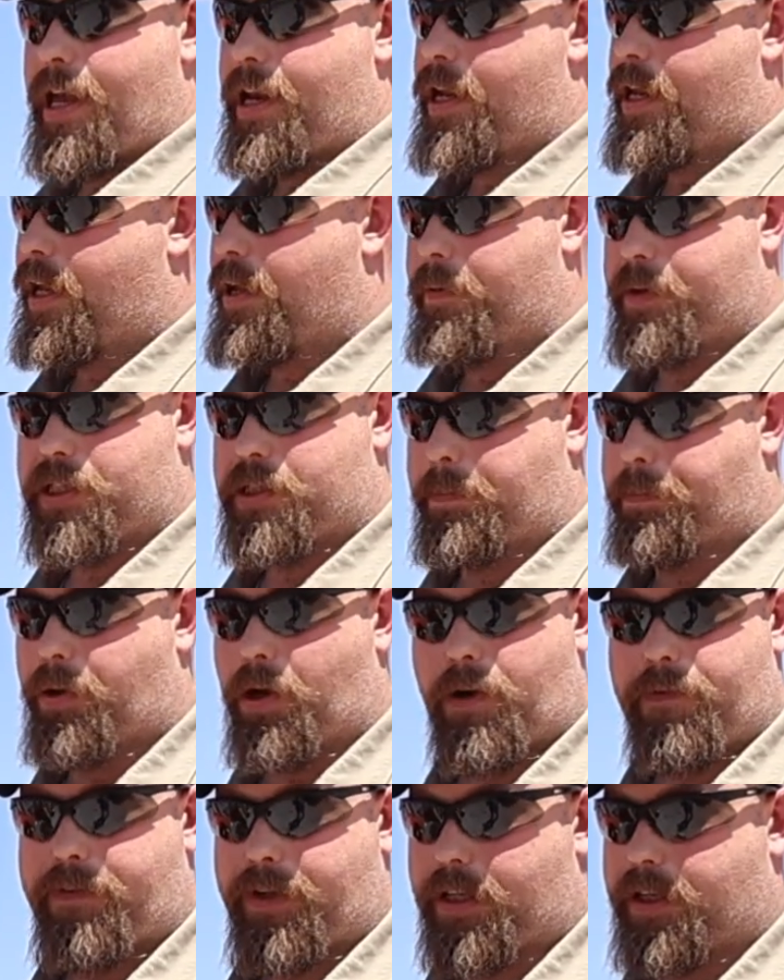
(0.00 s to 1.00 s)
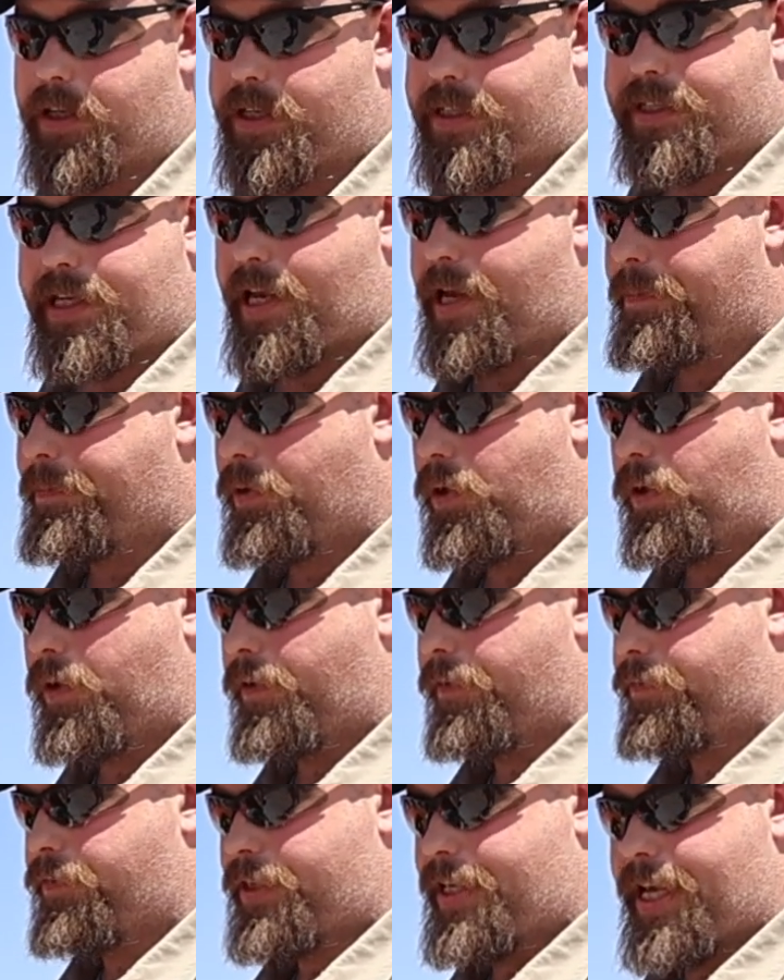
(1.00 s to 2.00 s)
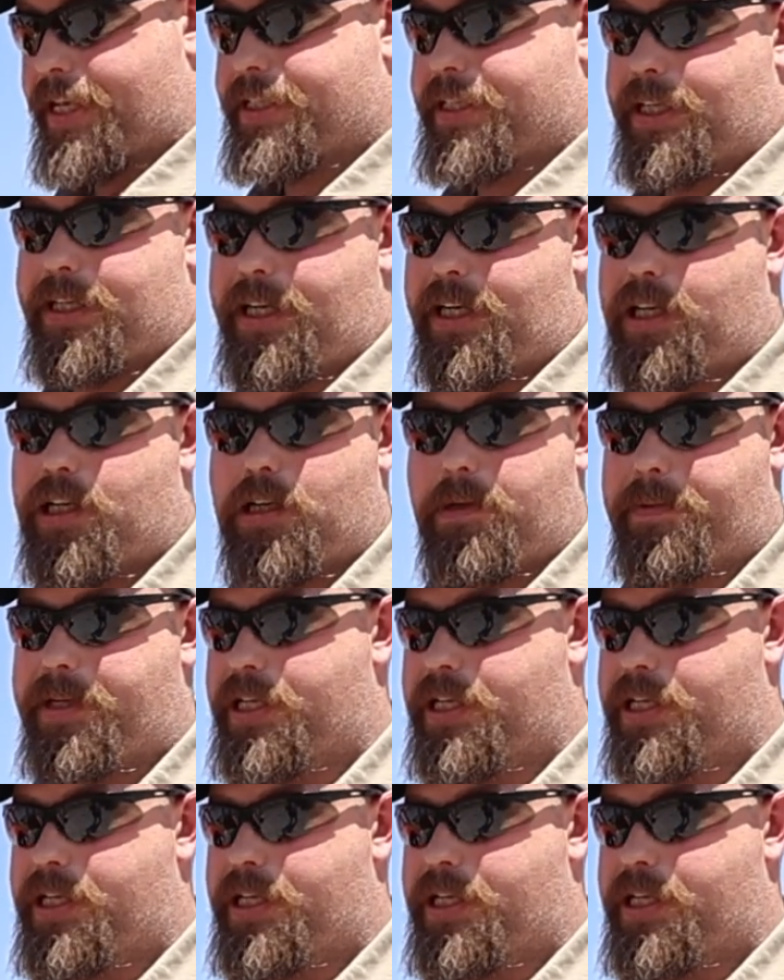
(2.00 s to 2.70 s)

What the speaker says: And it was the perfect example of, yes, it needed to